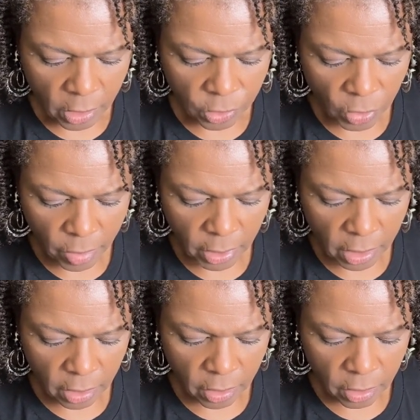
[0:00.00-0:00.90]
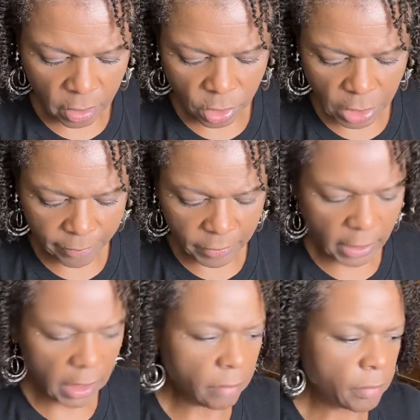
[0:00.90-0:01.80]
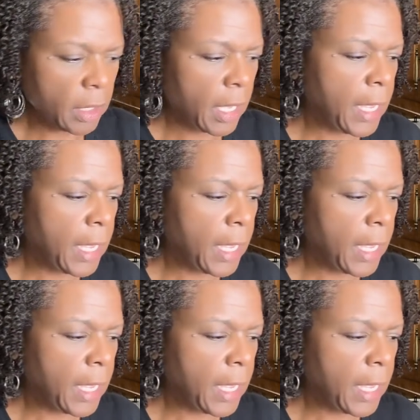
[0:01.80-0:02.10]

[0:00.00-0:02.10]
So I'm gonna chop that up,